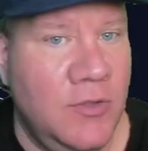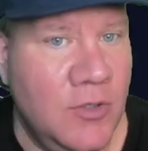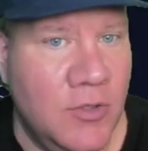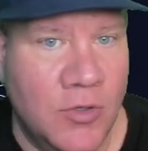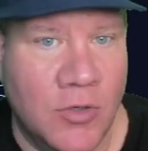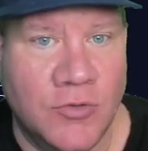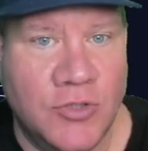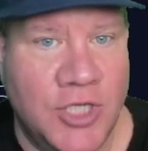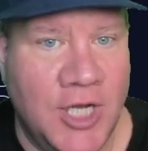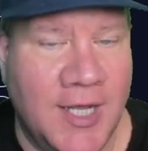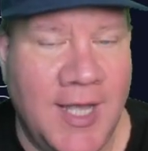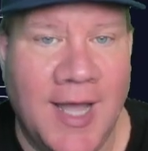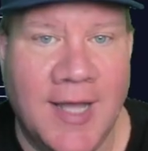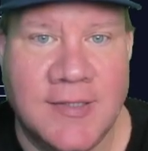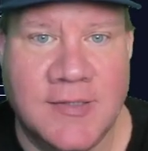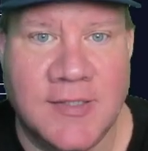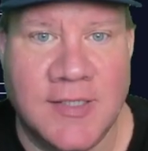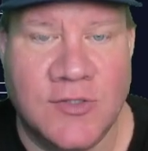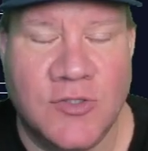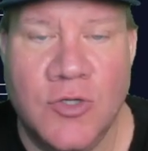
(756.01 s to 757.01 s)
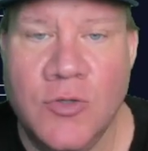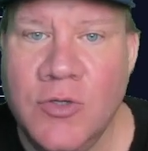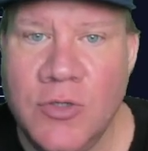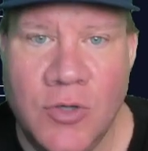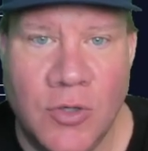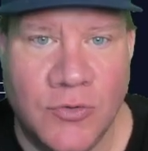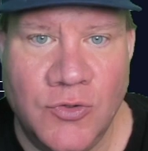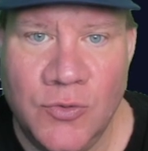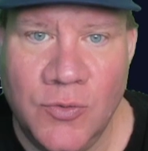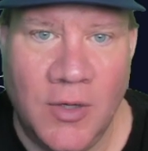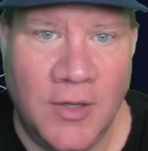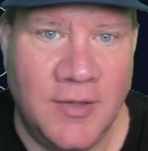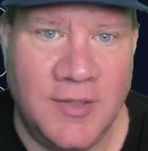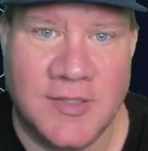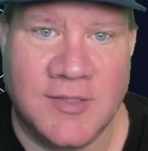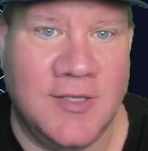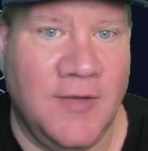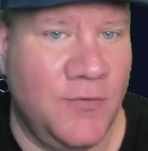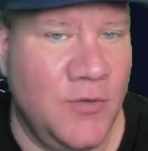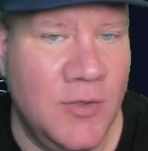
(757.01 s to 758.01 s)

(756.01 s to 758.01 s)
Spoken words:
You can go check odds lists. You can go do all this stuff.